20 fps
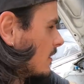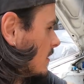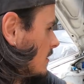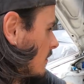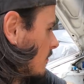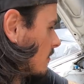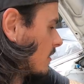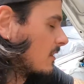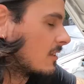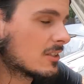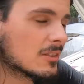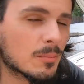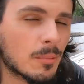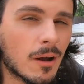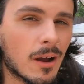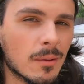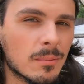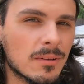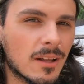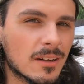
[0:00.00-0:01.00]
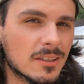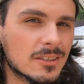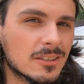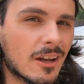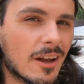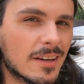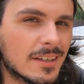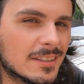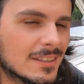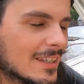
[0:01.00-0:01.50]
because I've got the spark plugs
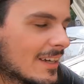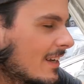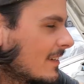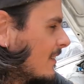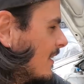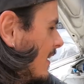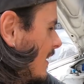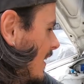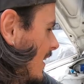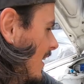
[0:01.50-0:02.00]
tightened down.